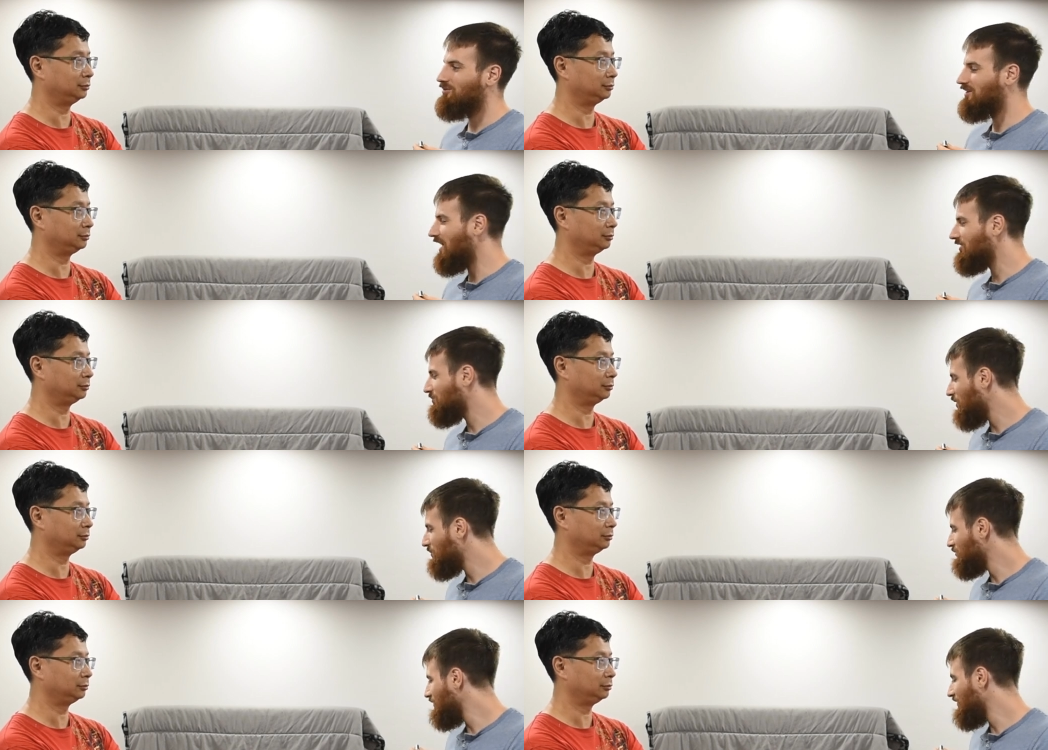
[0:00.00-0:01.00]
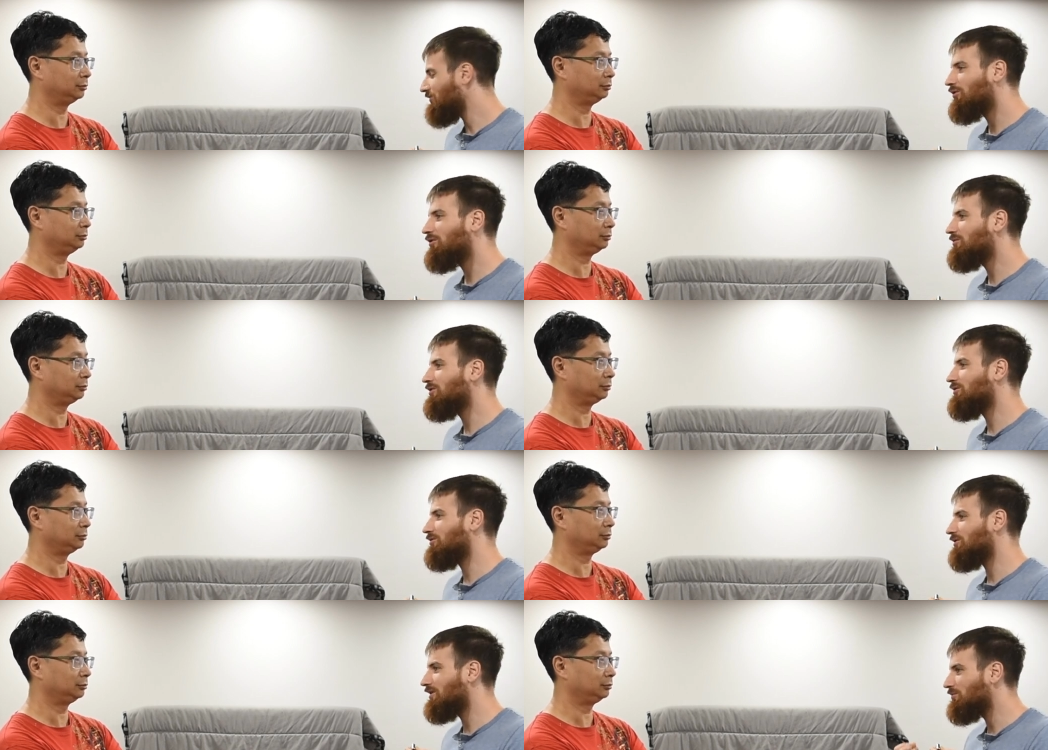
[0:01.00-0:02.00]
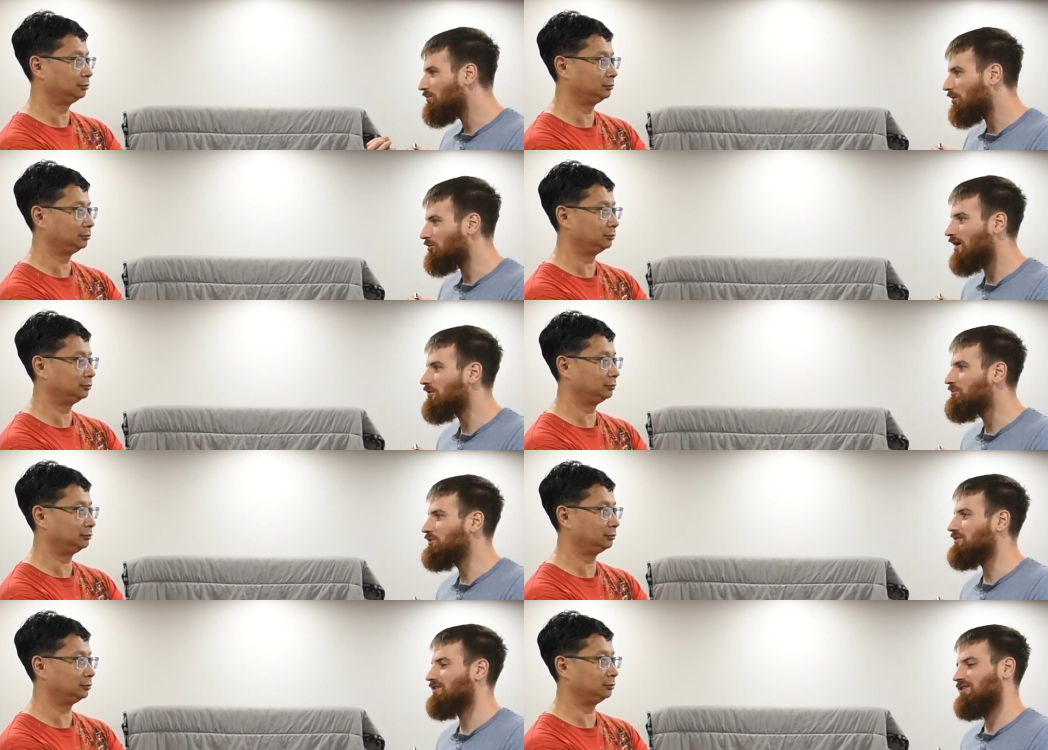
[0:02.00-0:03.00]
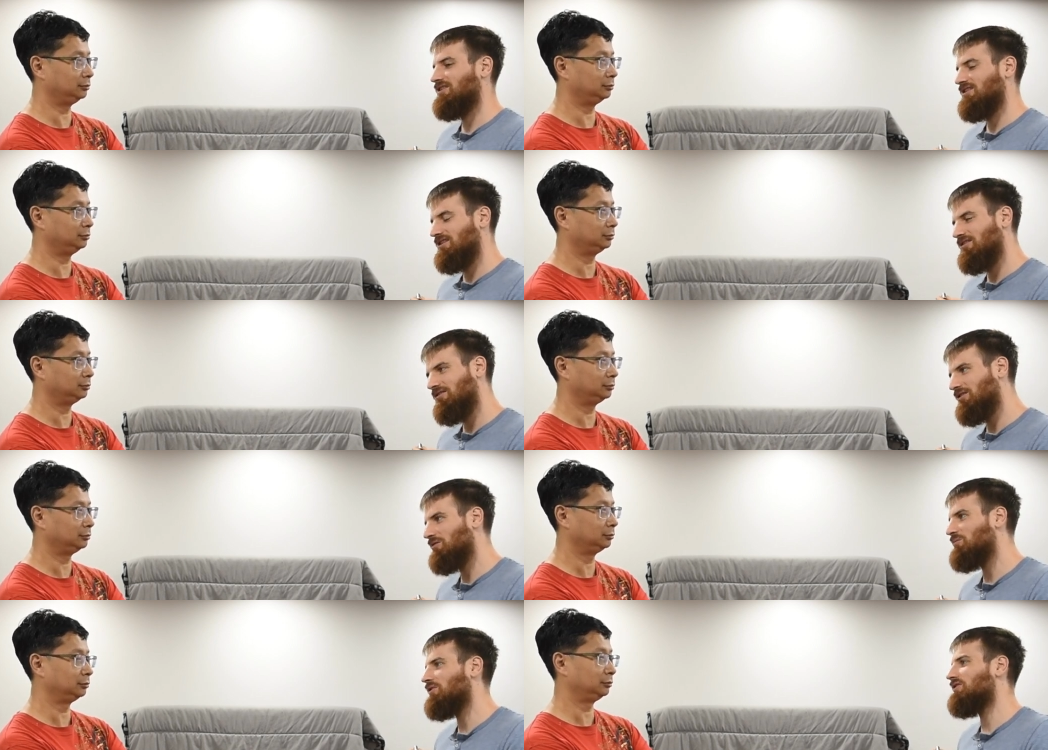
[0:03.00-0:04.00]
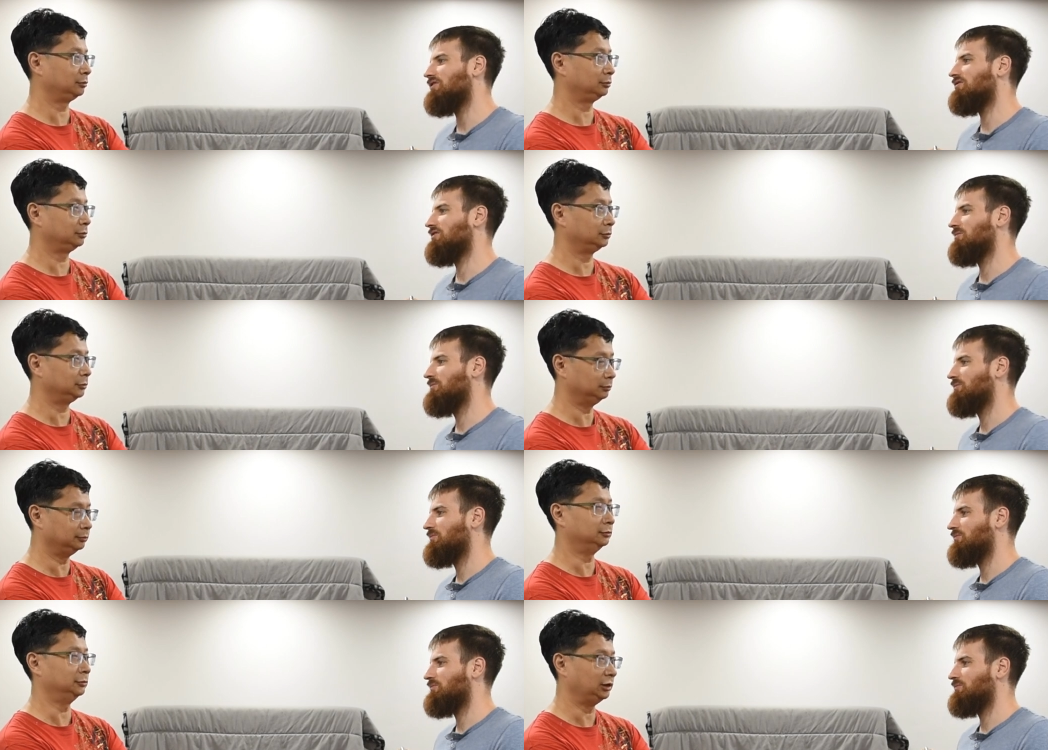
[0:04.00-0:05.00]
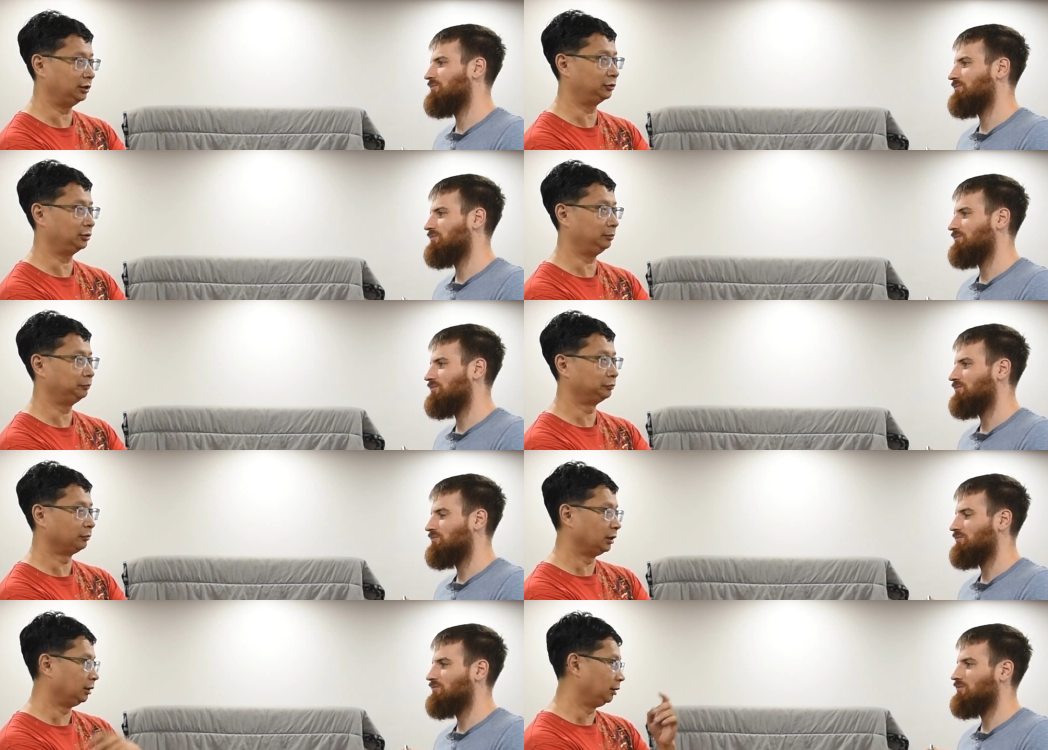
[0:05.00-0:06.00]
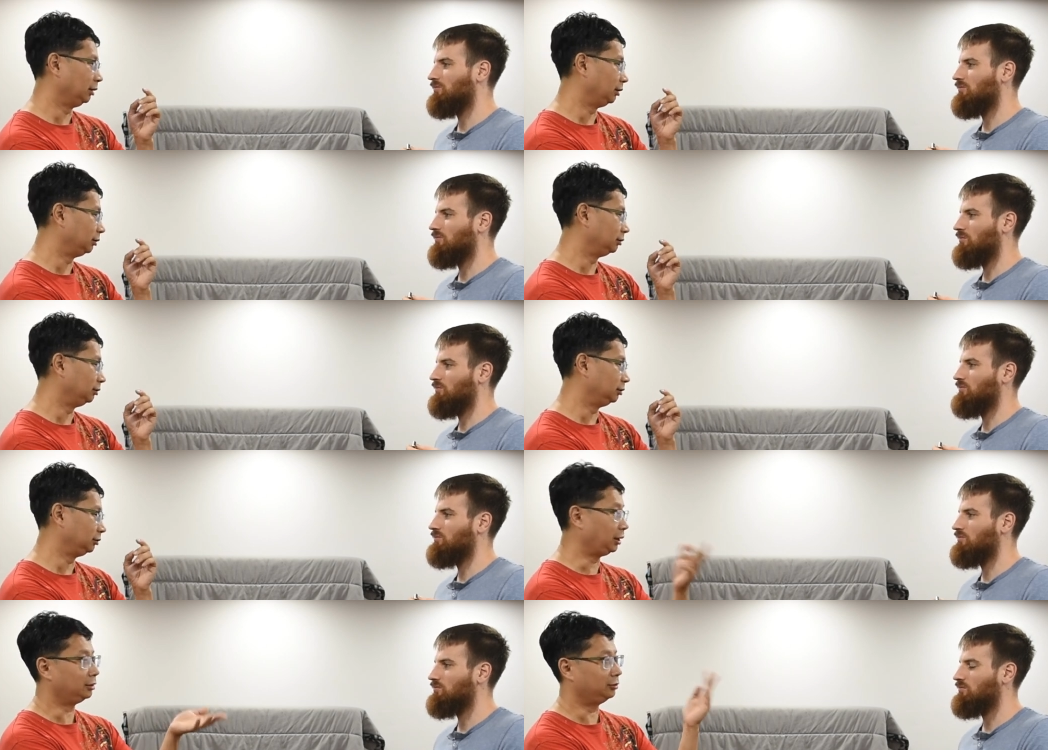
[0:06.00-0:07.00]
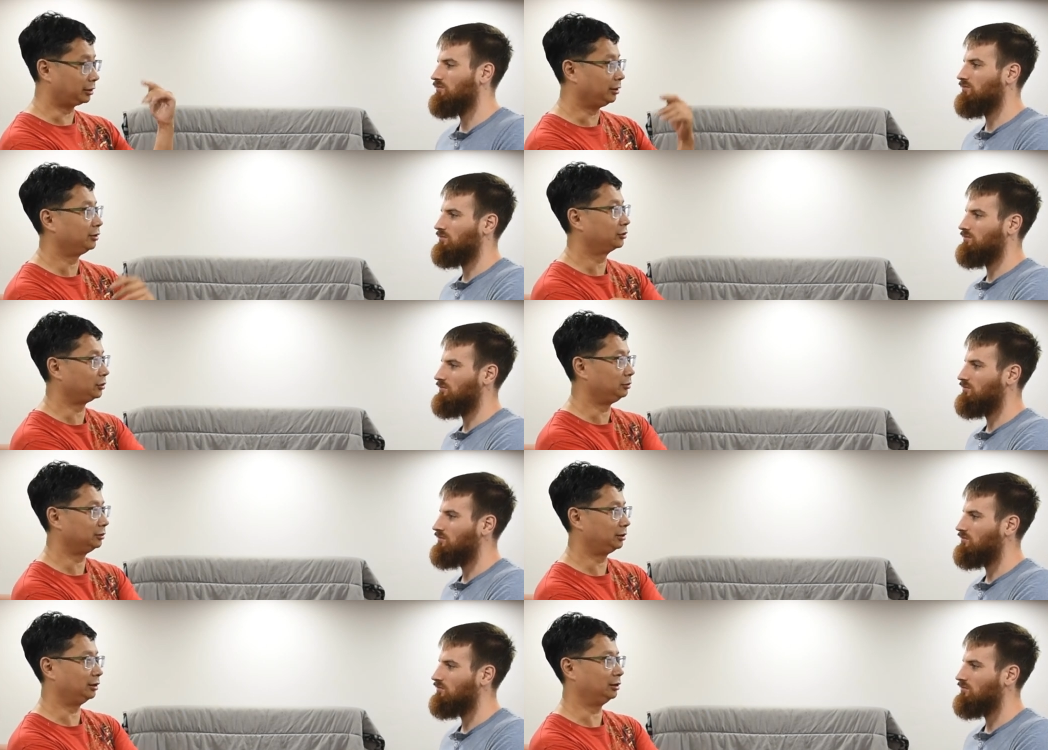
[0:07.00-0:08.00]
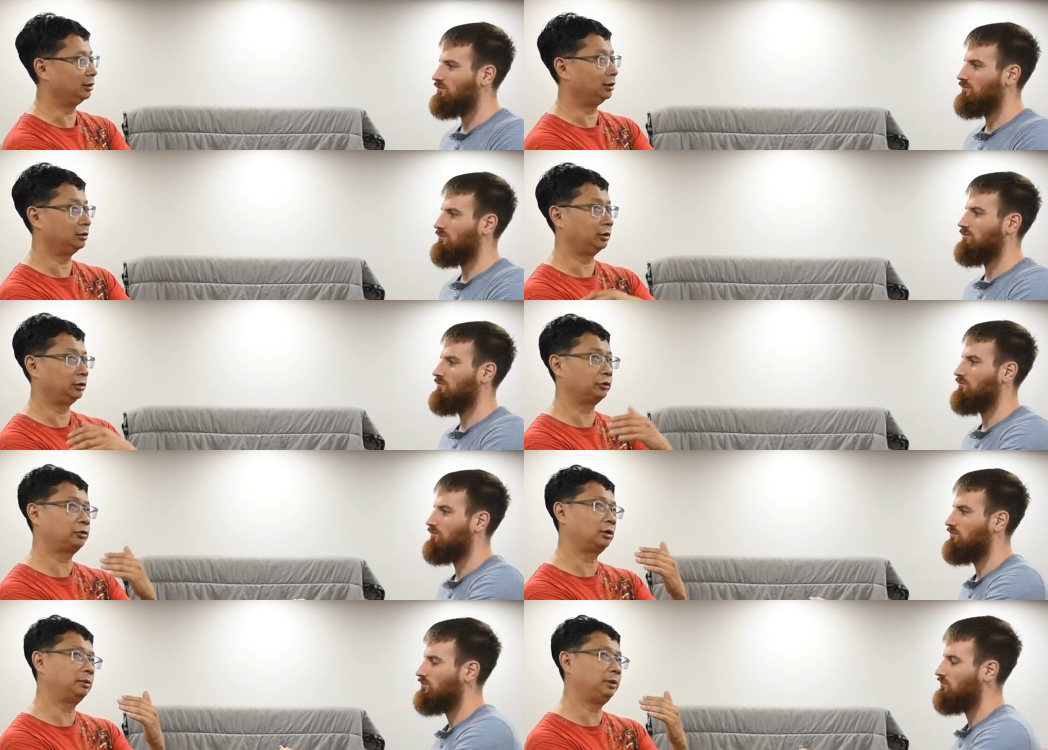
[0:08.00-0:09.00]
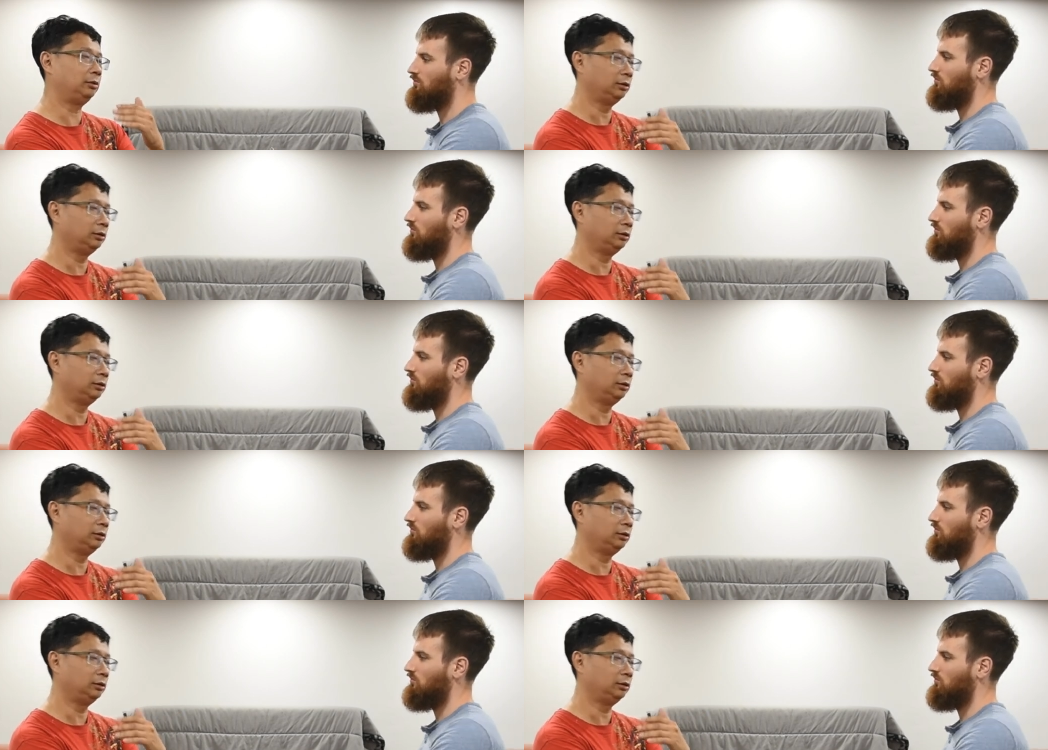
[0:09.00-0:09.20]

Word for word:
Speaker 1: when it has proper transformer or whatever proper output, mm-hmm. very impressive.
Speaker 2: Mm-hmm. I see. Yeah. Okay. So the, the, the let's talk about